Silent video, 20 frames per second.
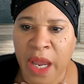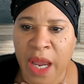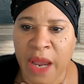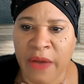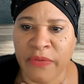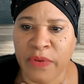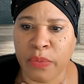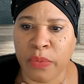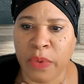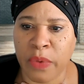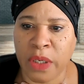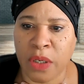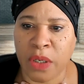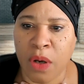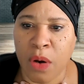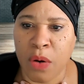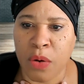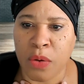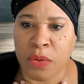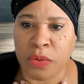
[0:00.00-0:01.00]
Everyone
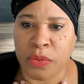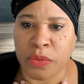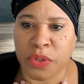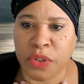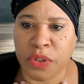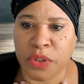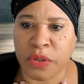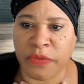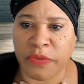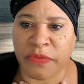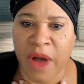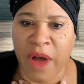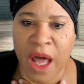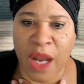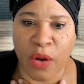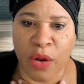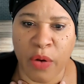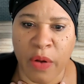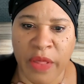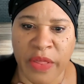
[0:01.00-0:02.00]
knows to
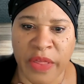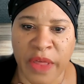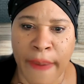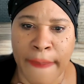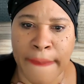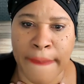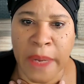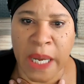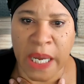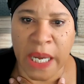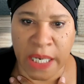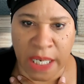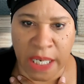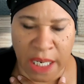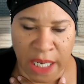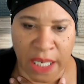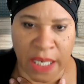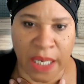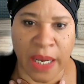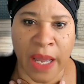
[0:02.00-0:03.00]
follow the
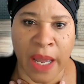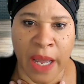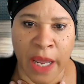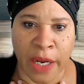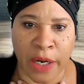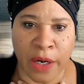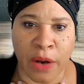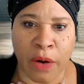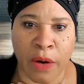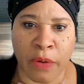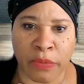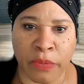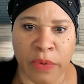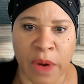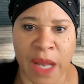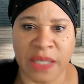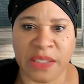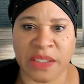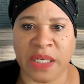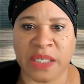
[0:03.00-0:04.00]
money. I know.
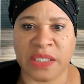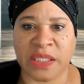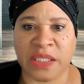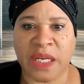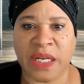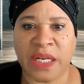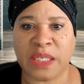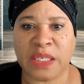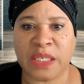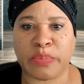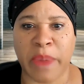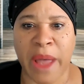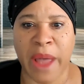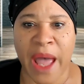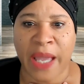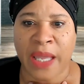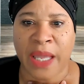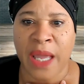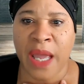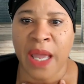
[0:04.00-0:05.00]
Ron says Sonny's
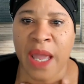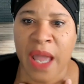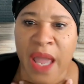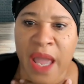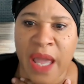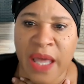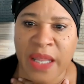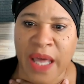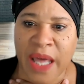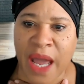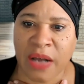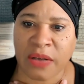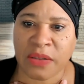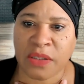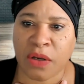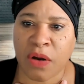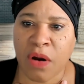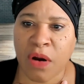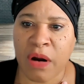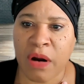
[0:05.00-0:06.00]
back and the
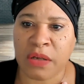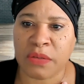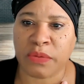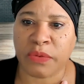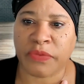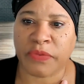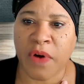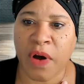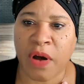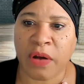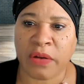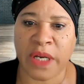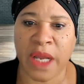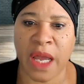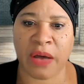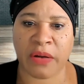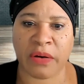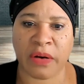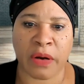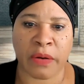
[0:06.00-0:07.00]
house of cards will fall
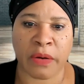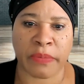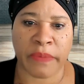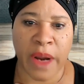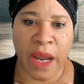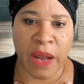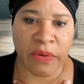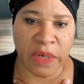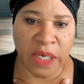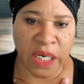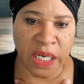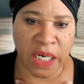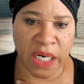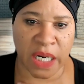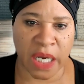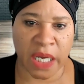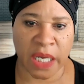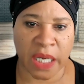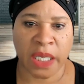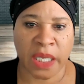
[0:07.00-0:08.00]
down around
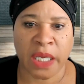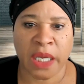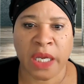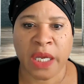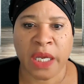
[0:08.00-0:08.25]
Nina.